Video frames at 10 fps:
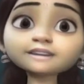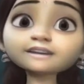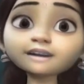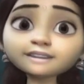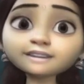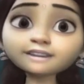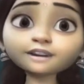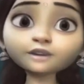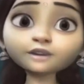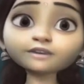in Kent State
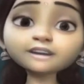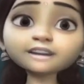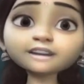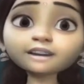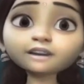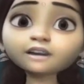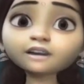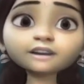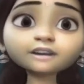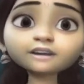University,
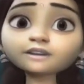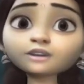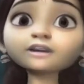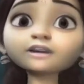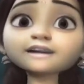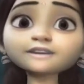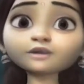so there is